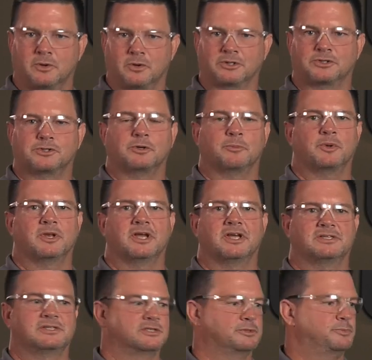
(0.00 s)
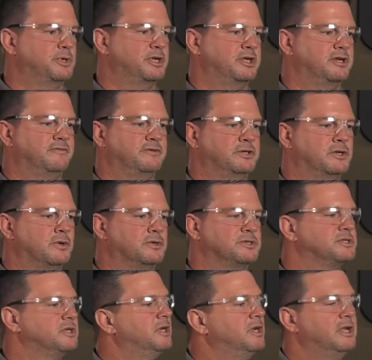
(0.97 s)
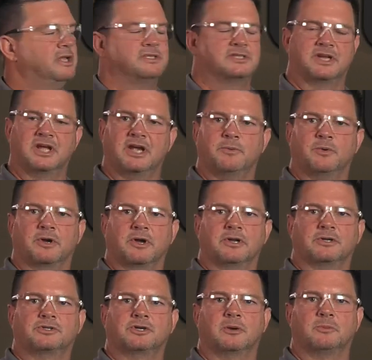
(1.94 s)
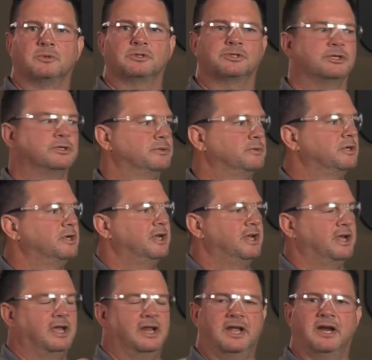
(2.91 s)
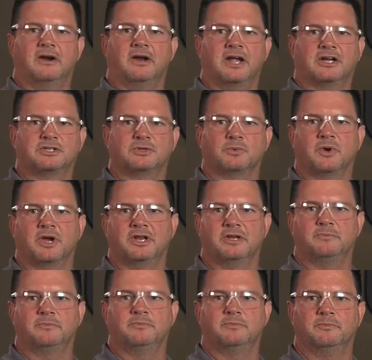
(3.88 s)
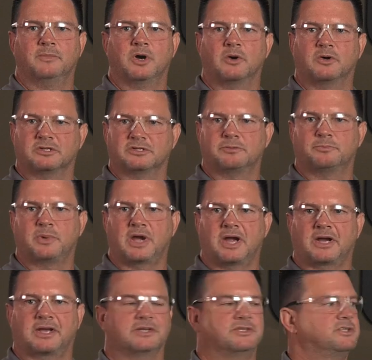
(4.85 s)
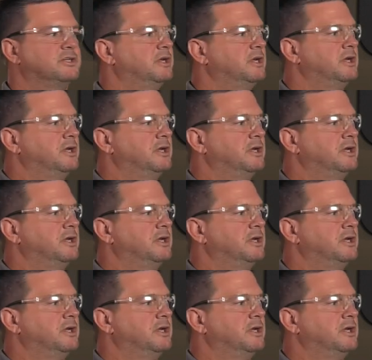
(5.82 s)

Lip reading: or Triple S as many of you know us. Today we're going to troubleshoot an air actuated Mogas package.